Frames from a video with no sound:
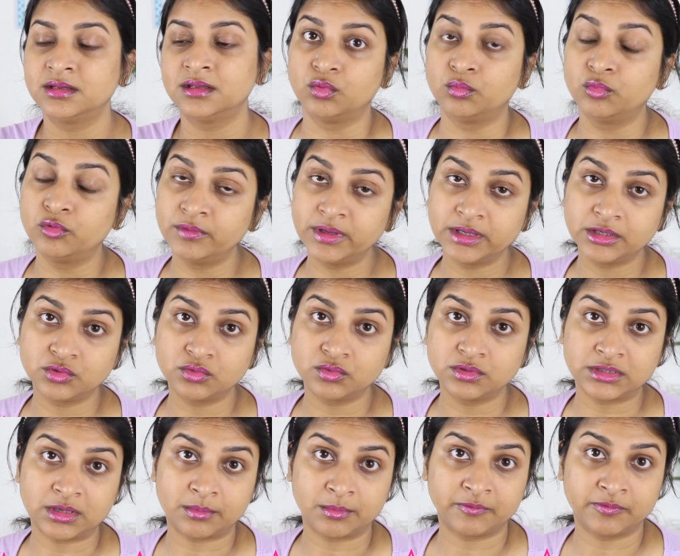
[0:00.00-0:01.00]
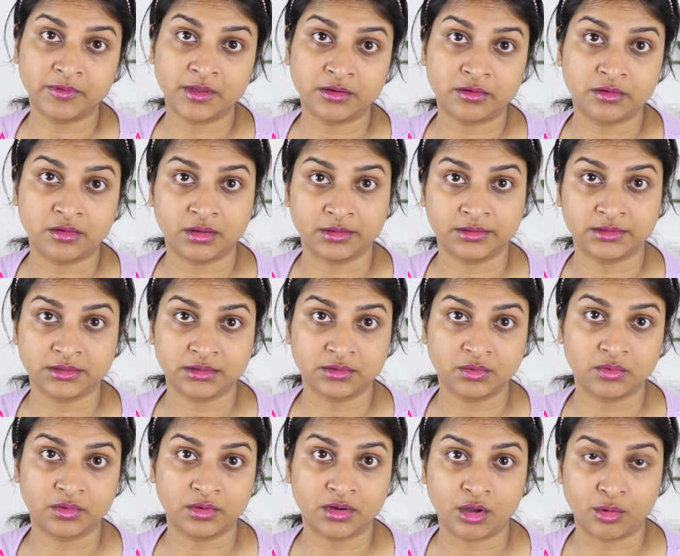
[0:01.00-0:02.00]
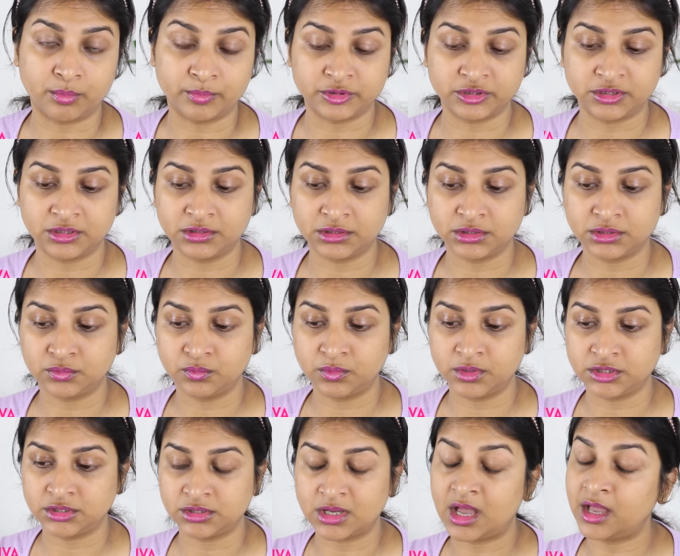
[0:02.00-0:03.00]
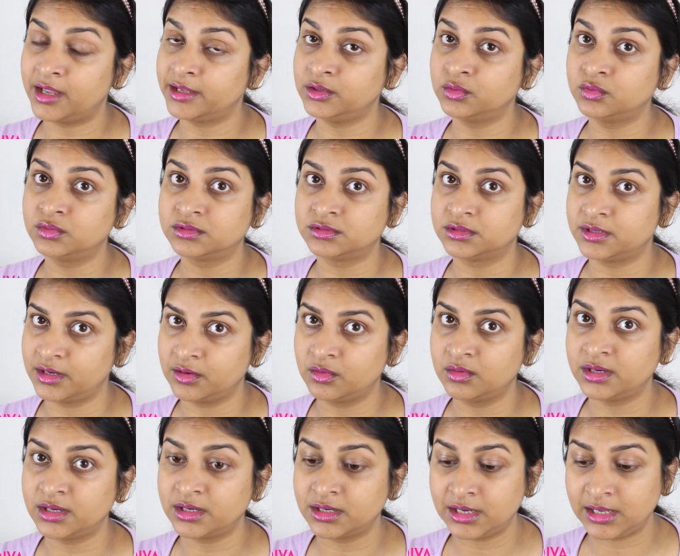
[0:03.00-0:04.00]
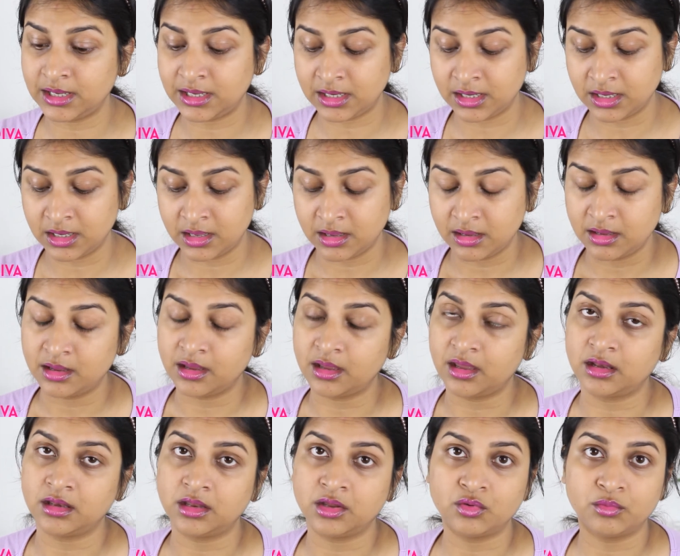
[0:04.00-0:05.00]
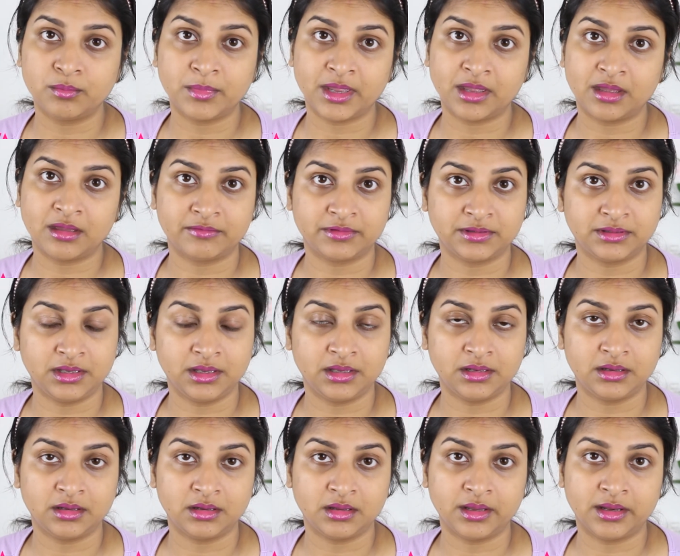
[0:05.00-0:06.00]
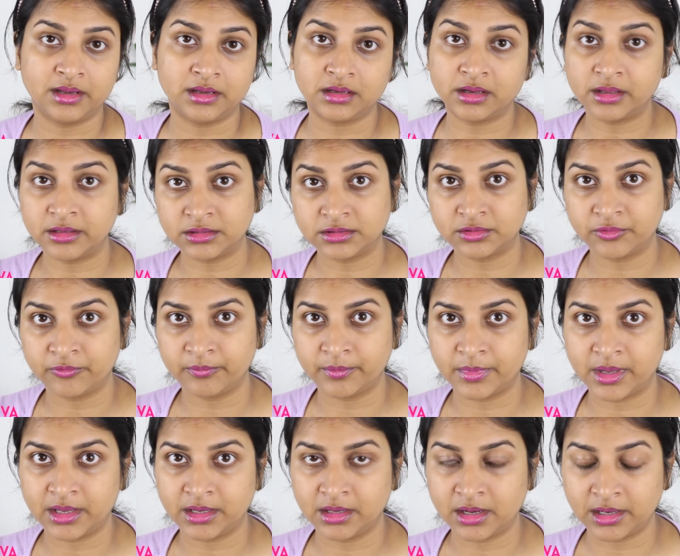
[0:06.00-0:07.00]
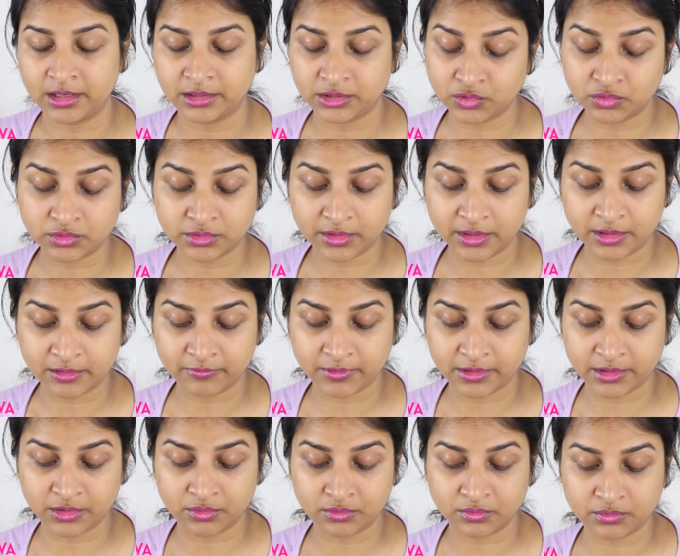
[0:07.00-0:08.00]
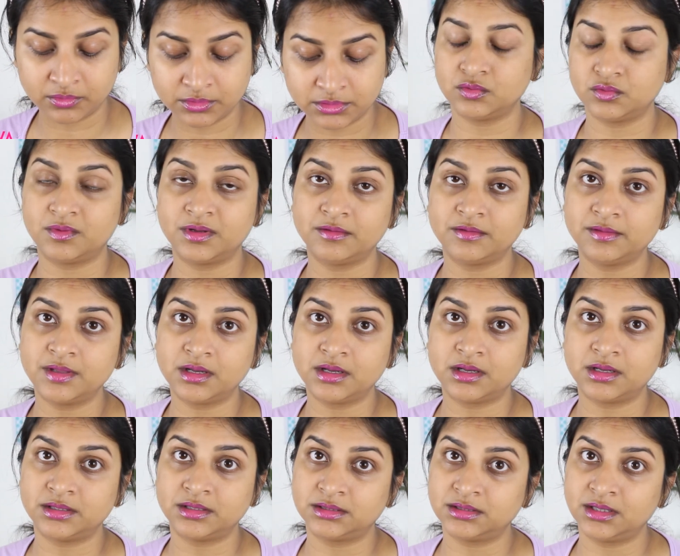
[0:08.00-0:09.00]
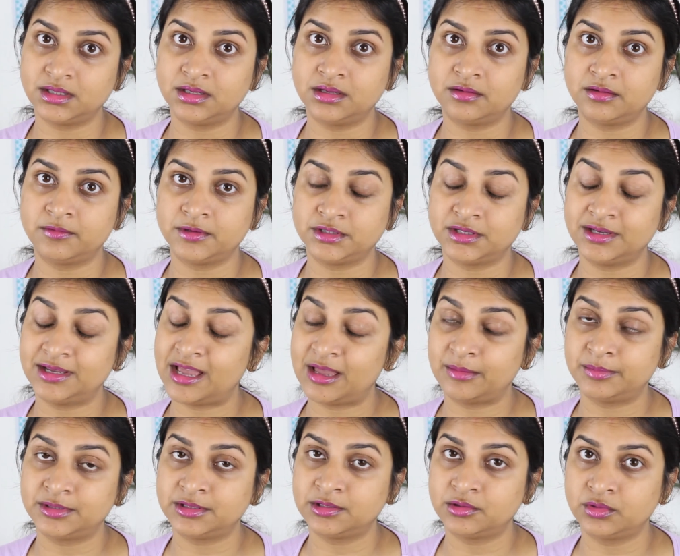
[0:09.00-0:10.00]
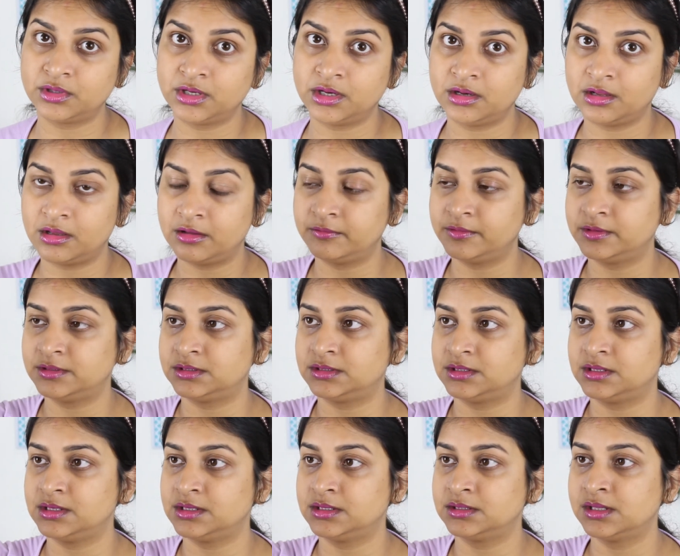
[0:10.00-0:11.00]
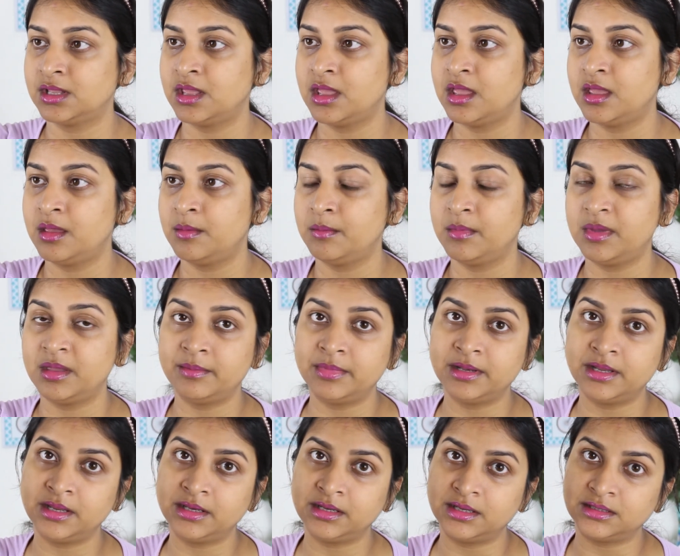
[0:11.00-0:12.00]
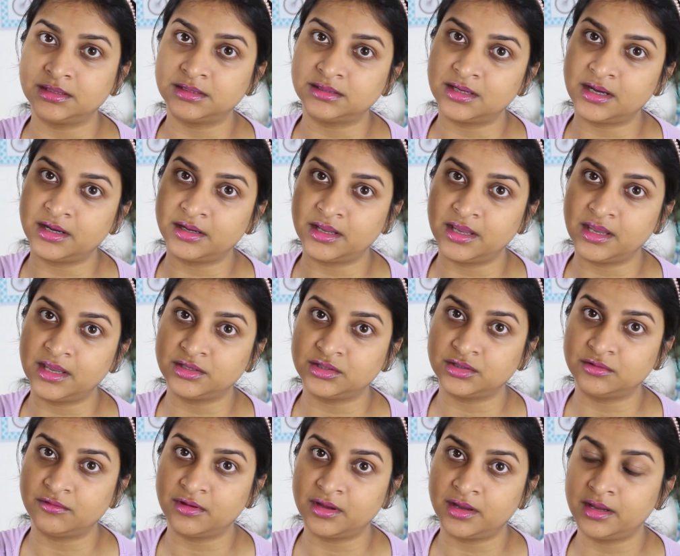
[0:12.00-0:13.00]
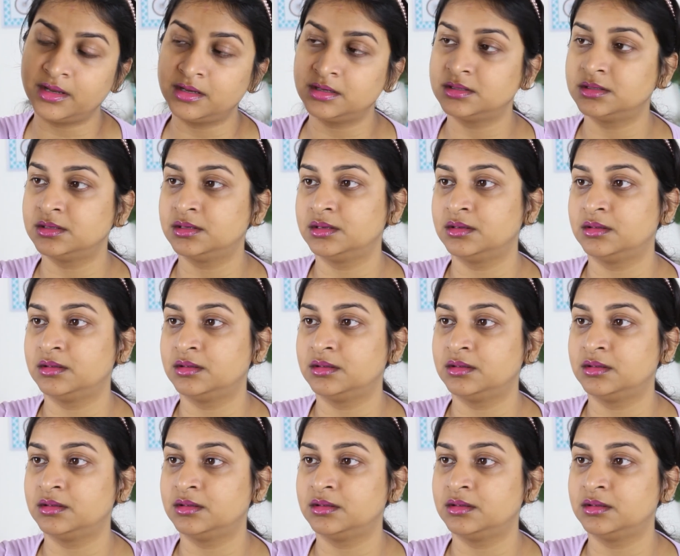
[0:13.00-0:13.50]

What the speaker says: So moving to some of the drugstore options which I use regularly and you may have seen in tons of my like tutorial videos. So one of the concealer which I absolutely love is this Maybelline Instant Age Rewind